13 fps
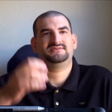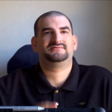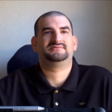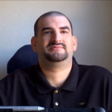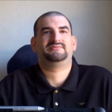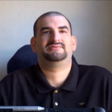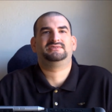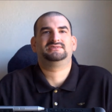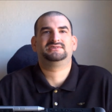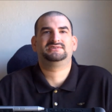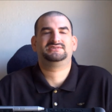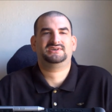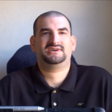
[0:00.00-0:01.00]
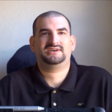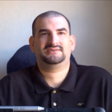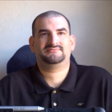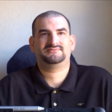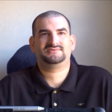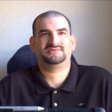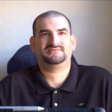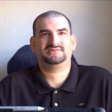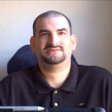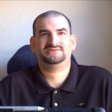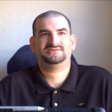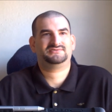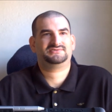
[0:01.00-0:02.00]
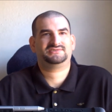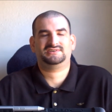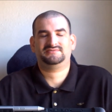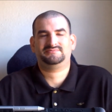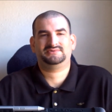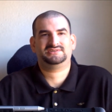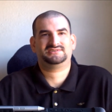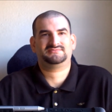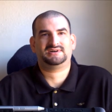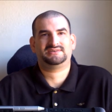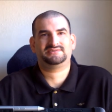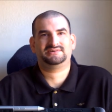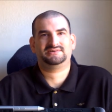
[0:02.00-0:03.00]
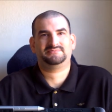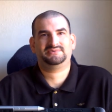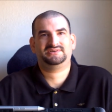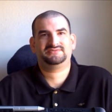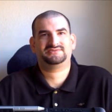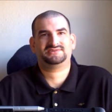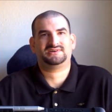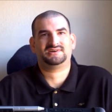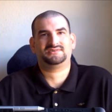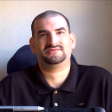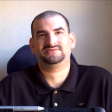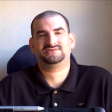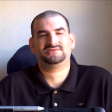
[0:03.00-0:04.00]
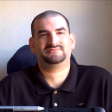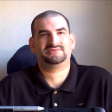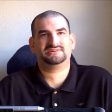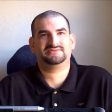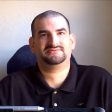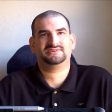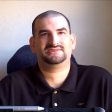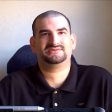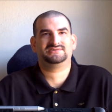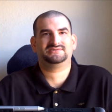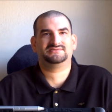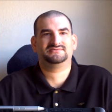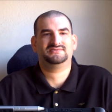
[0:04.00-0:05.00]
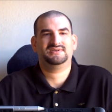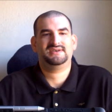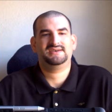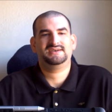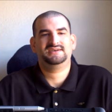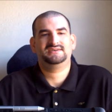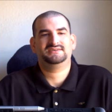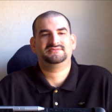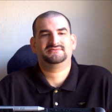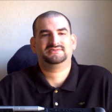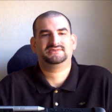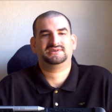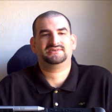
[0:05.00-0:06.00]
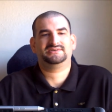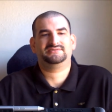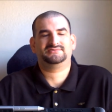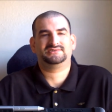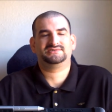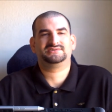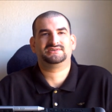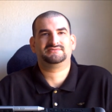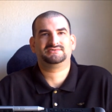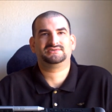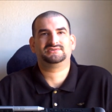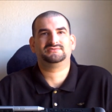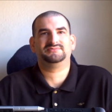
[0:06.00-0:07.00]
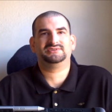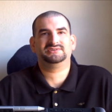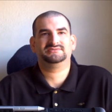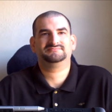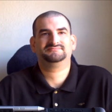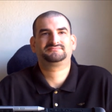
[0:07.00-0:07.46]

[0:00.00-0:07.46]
remember the good times. Don't let yourself be swallowed in a pit of sorrow, as so many friends and caring ones have told me,